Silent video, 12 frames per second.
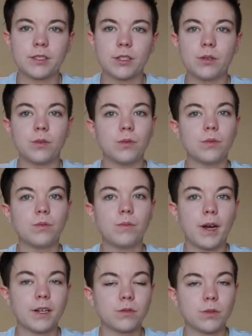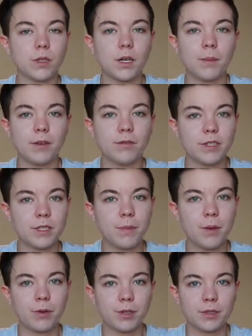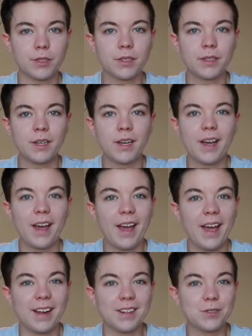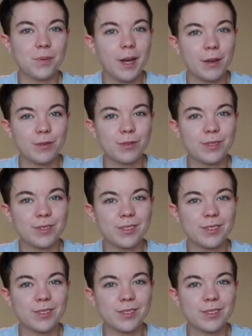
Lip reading: so might as well come out and visit my brother and his wife.